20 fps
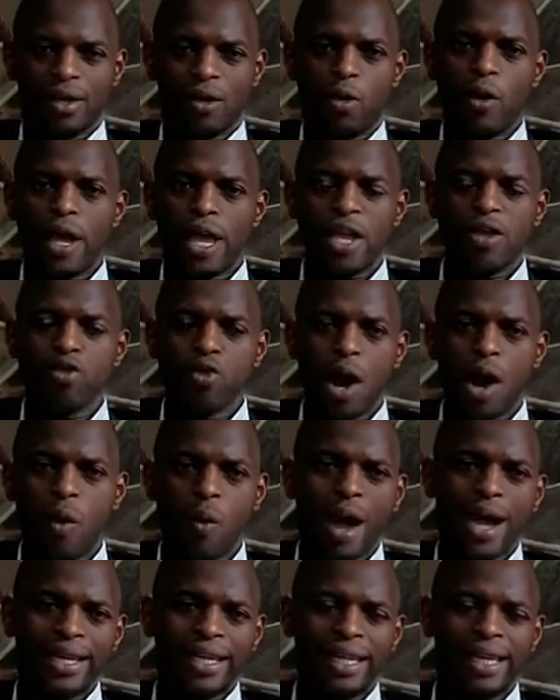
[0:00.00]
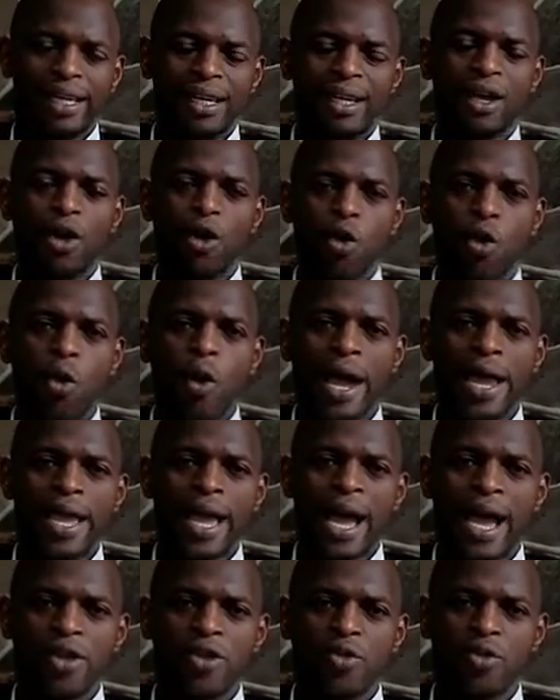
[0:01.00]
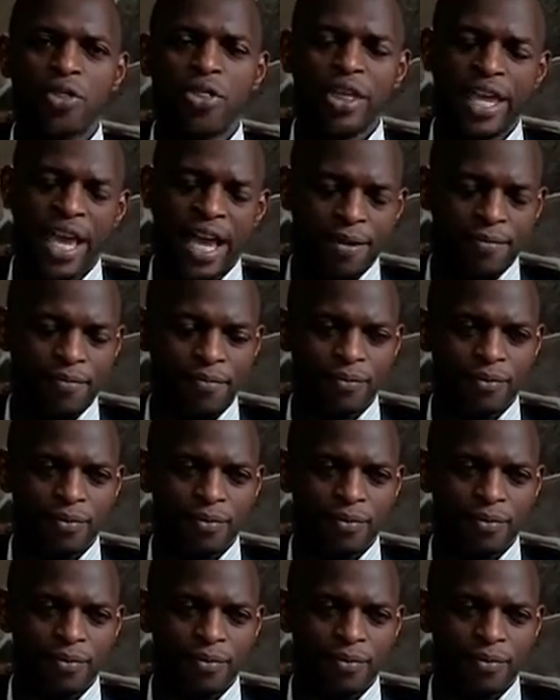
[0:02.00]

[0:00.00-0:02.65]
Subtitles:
Where you are working, why are you there?